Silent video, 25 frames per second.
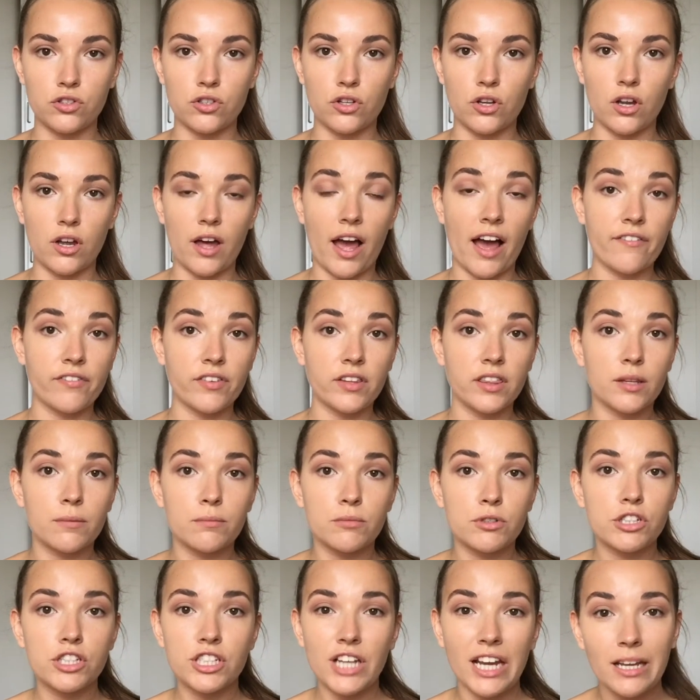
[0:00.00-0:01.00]
having them
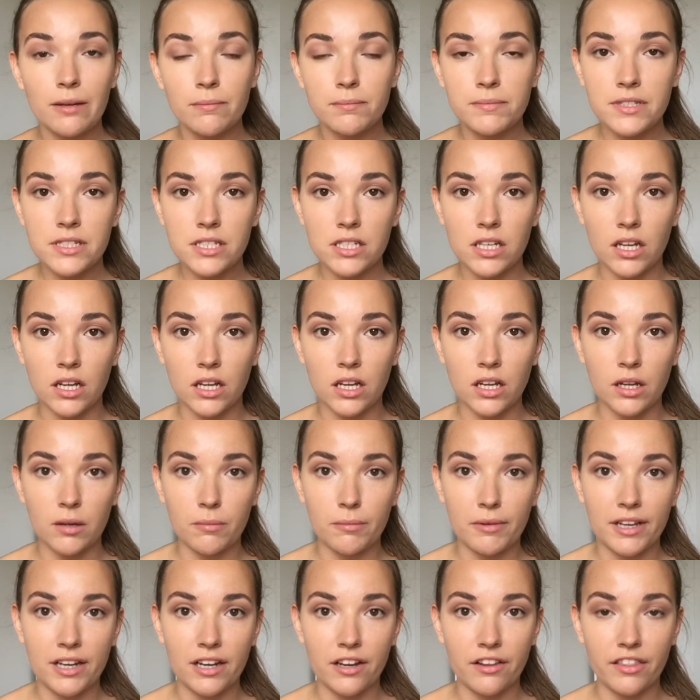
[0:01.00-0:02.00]
shaped
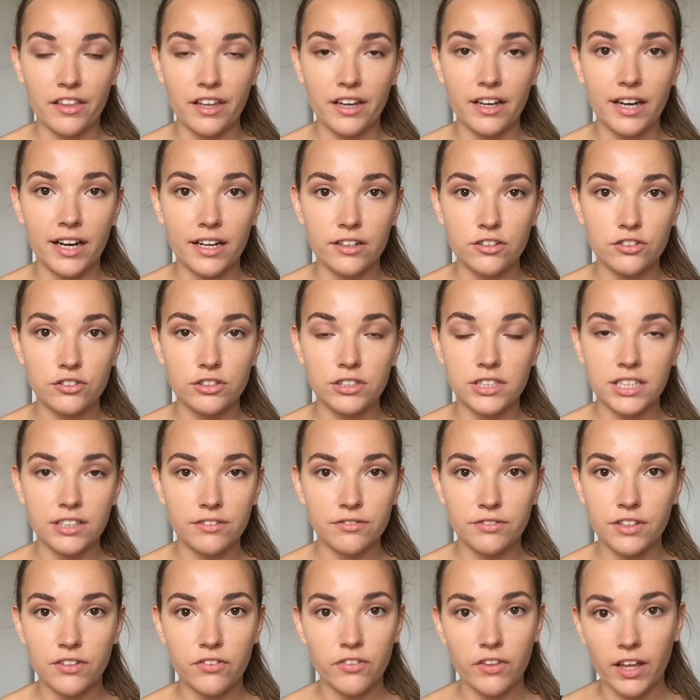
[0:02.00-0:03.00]
and are they natural and
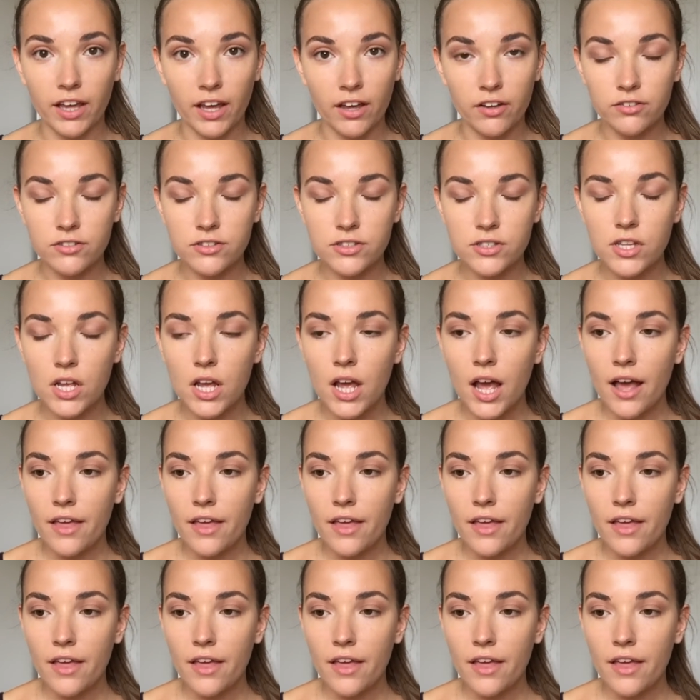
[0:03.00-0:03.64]
everything else.